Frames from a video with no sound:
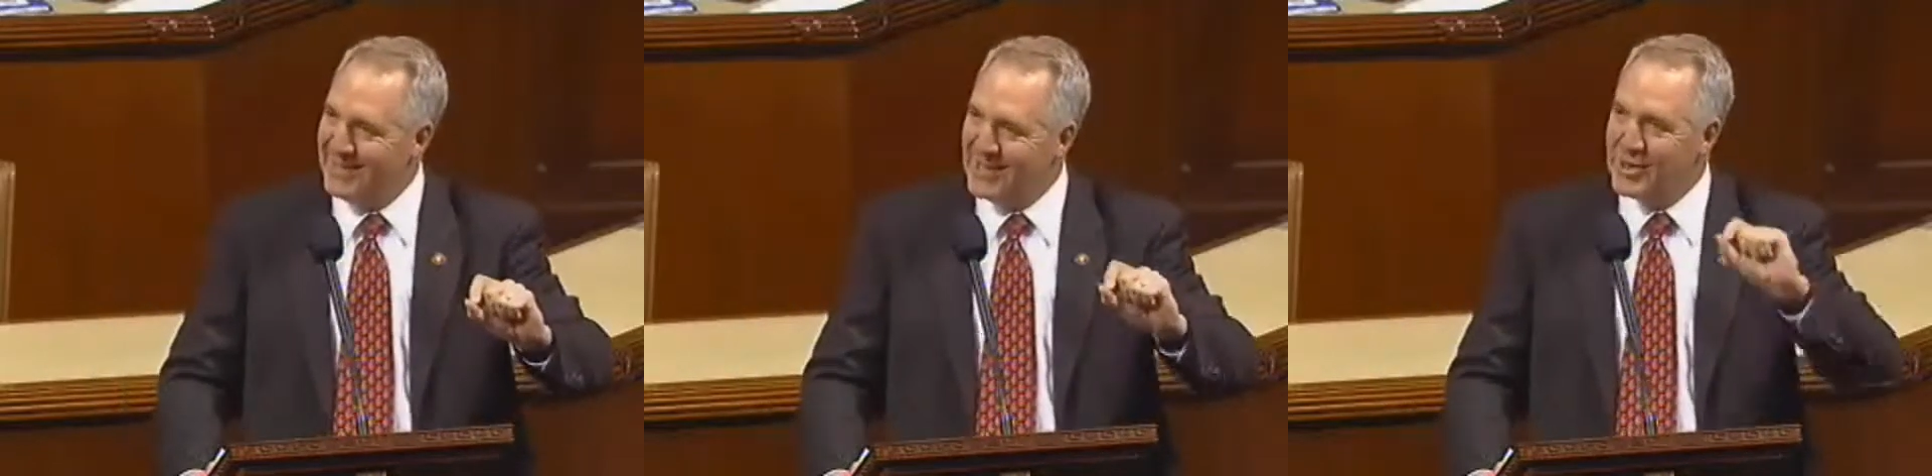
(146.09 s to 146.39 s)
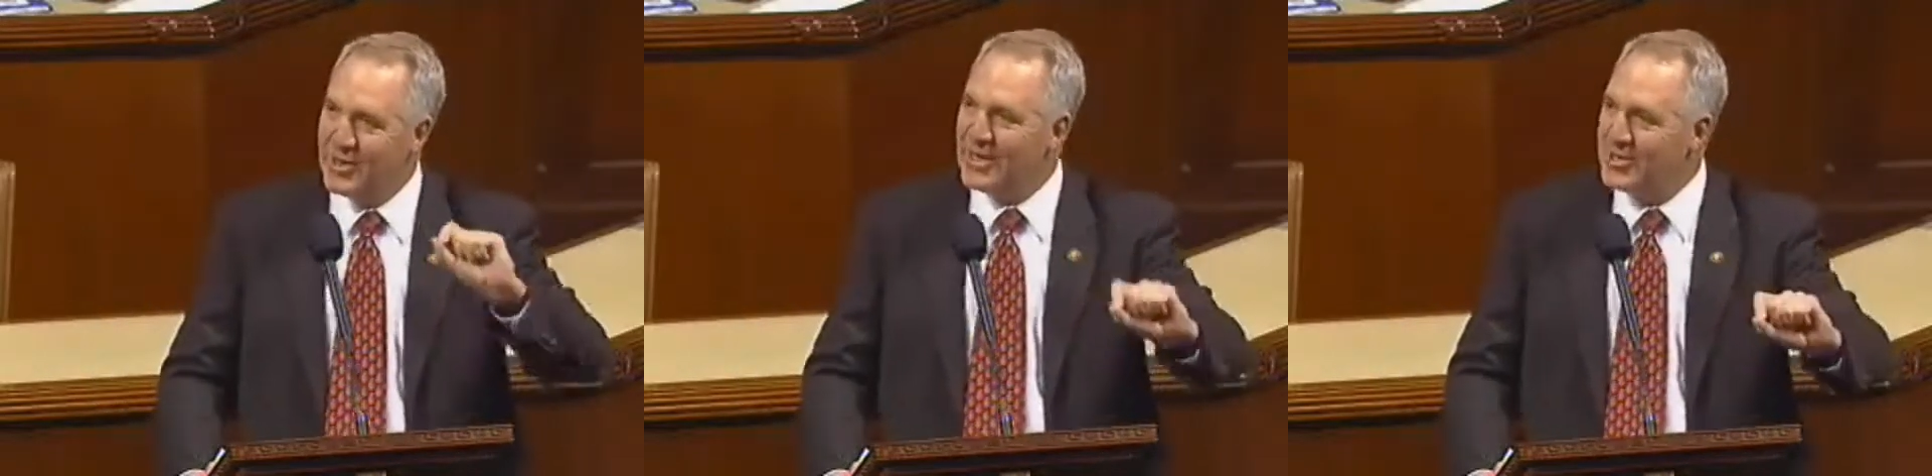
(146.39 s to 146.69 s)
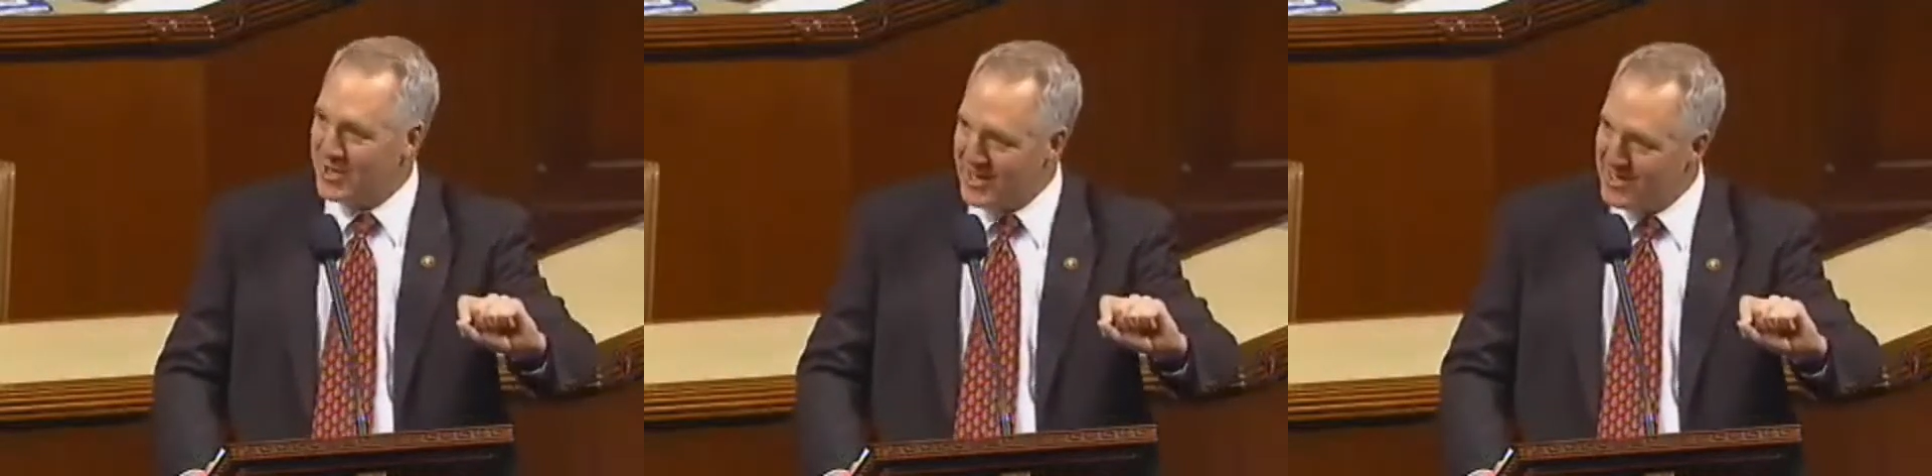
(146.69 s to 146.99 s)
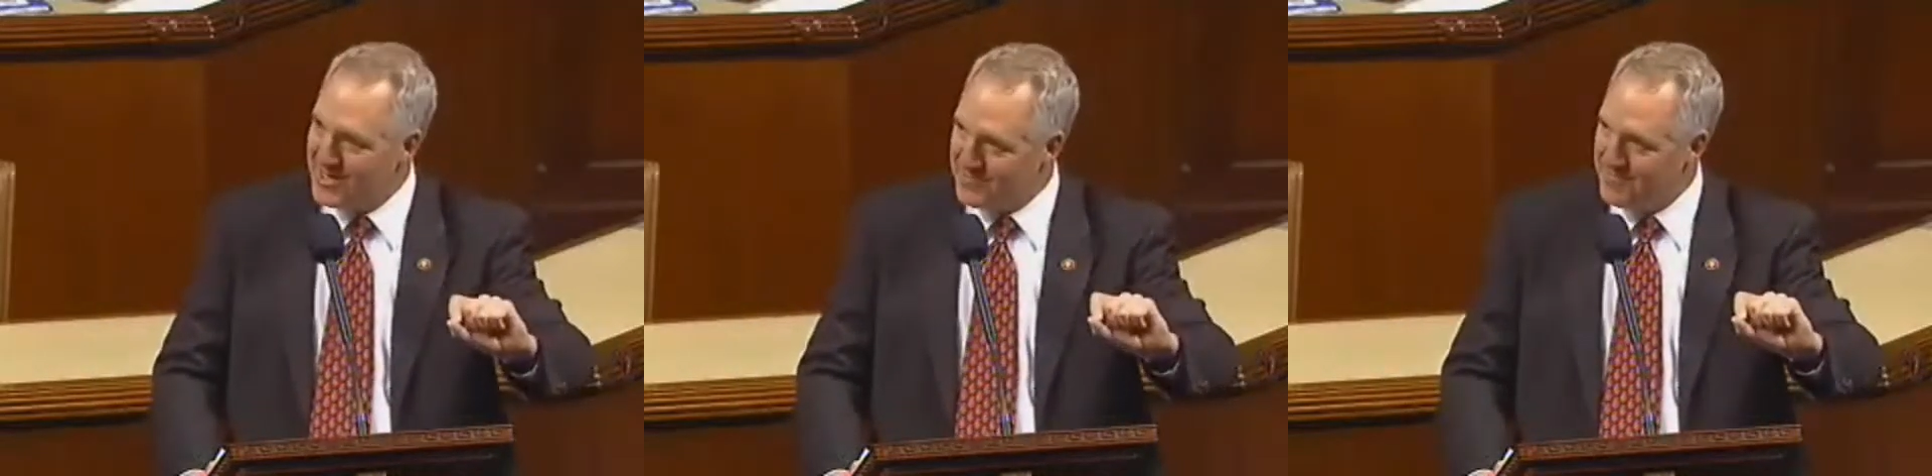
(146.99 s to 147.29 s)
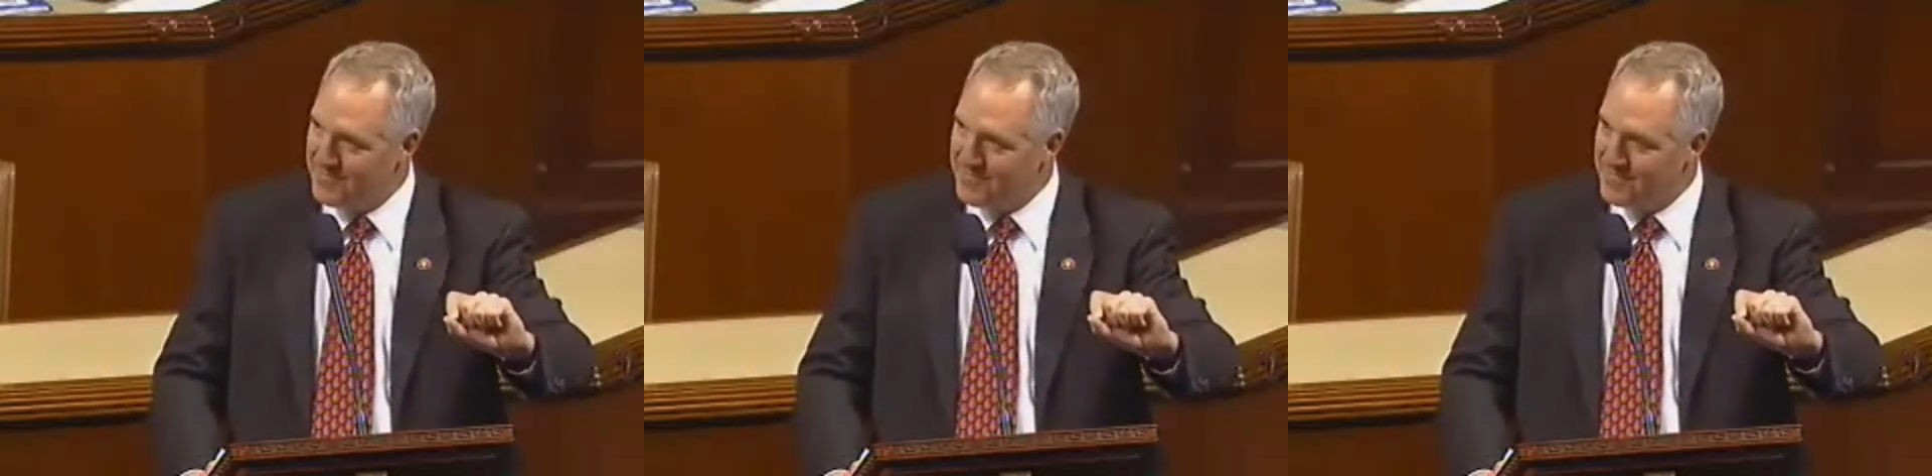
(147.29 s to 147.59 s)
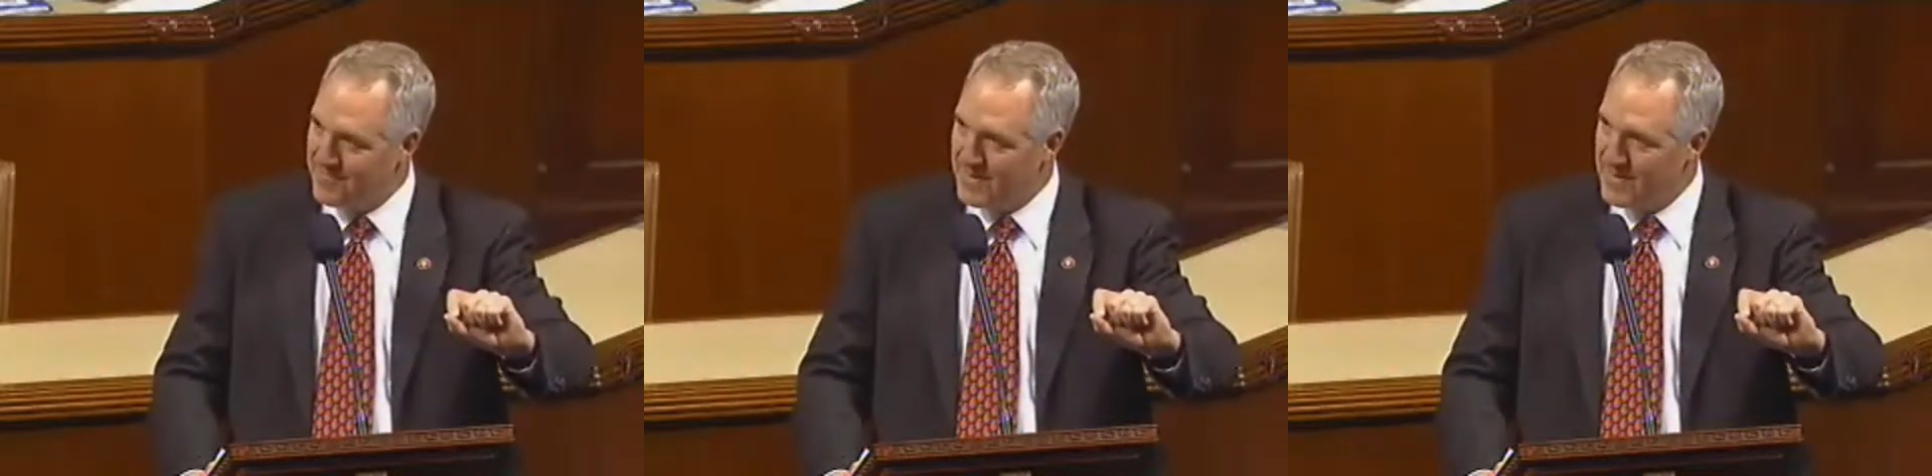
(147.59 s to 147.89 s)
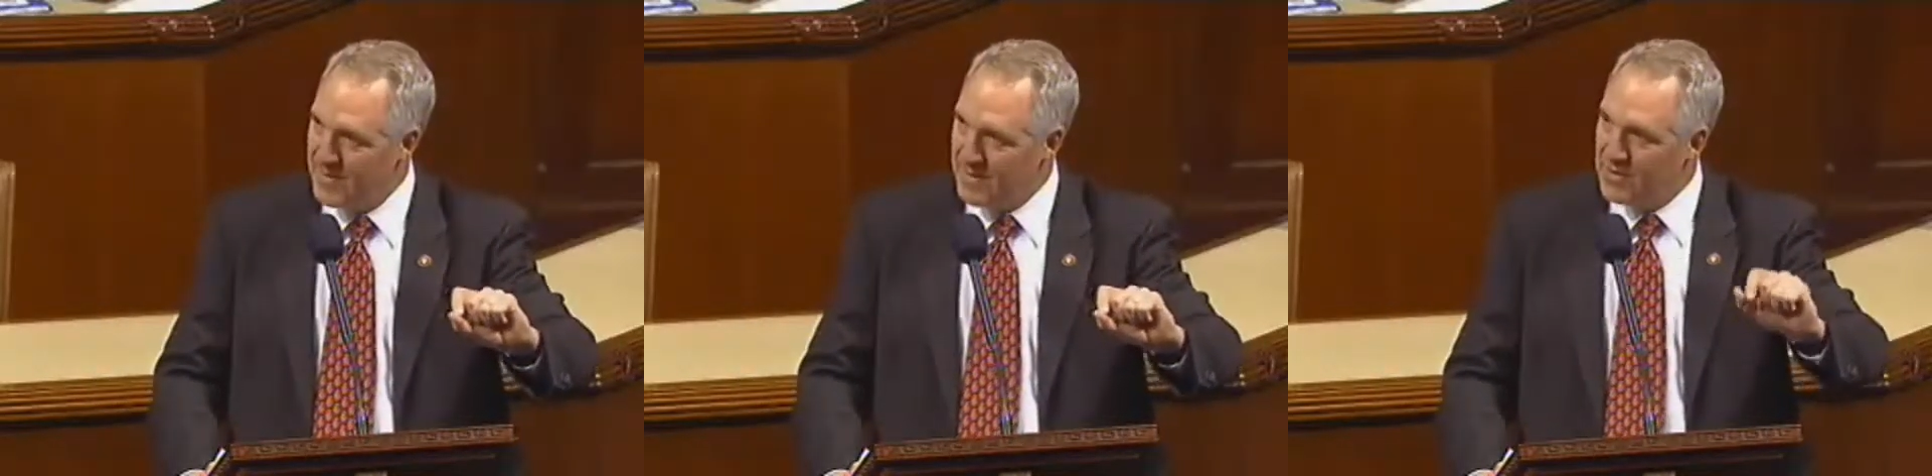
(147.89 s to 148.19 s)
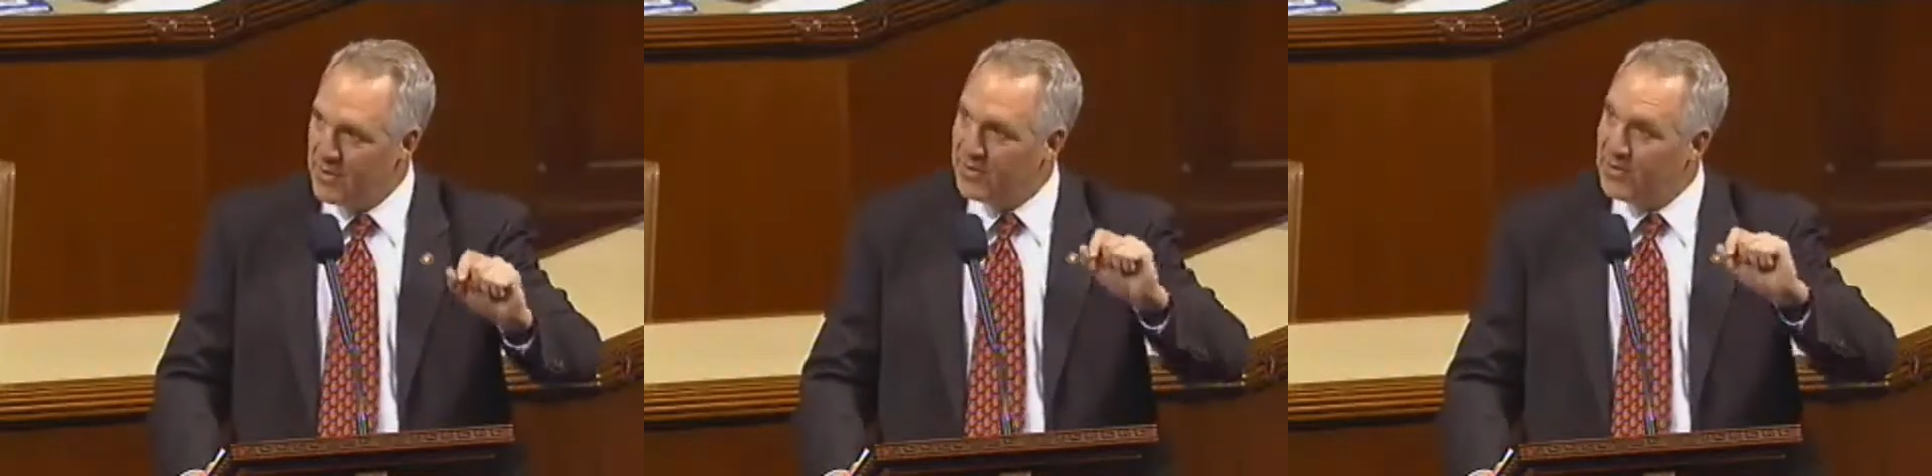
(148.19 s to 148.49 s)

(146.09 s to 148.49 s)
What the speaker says: a good education, because